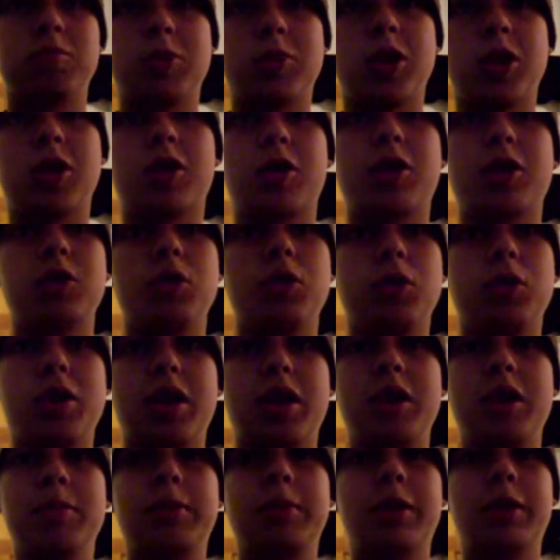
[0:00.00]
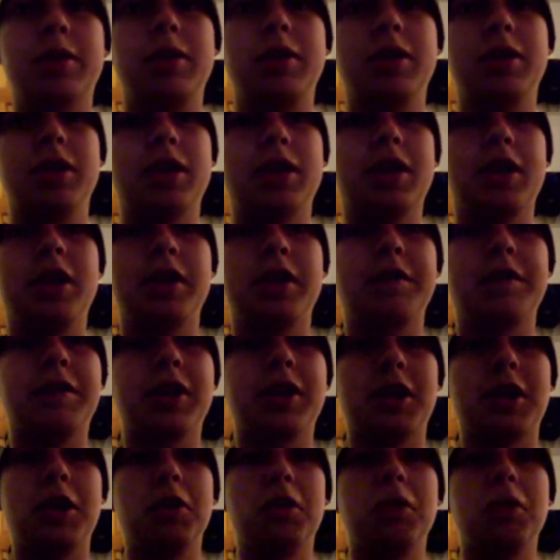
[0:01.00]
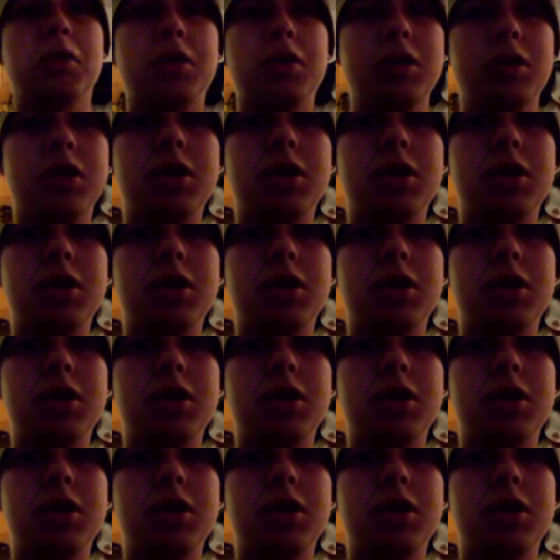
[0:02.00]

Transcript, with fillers: Talking to a kid about it, seeing if he can do it.